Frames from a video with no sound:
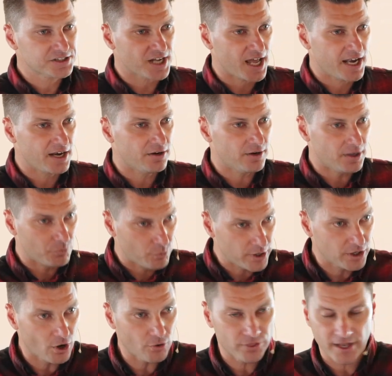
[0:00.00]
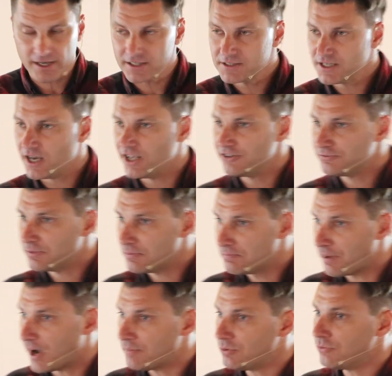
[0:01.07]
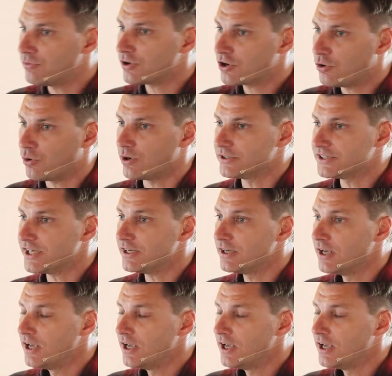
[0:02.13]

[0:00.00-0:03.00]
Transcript: and we know that it does, the Bible records it,